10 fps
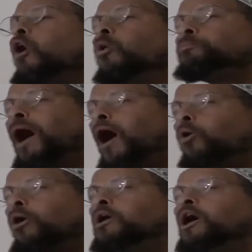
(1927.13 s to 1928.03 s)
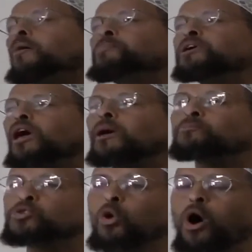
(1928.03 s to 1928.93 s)
own power and
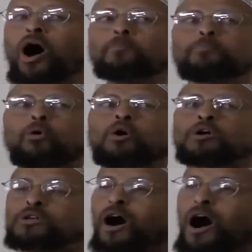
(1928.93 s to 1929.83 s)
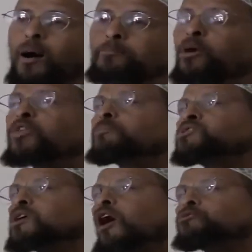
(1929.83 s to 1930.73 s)
became too humble to humble
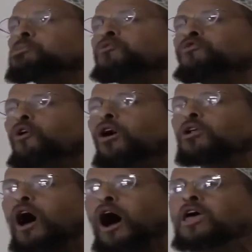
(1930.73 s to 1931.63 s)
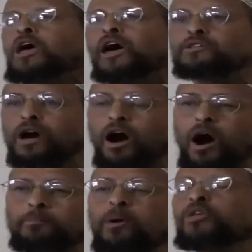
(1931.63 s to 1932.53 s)
themselves before Allah and to
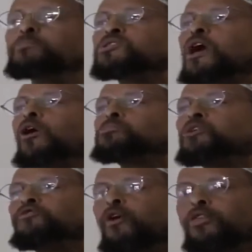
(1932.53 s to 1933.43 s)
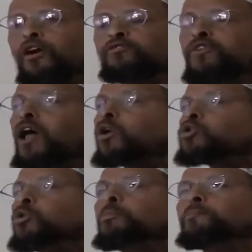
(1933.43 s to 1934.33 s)
humble themselves before their fellow
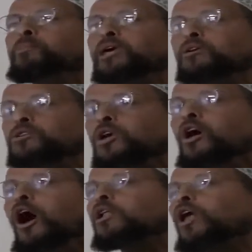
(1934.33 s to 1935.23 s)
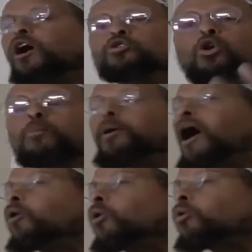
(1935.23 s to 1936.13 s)
human beings, Allah took
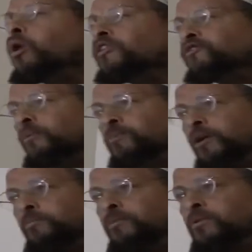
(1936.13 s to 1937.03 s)
power away from them.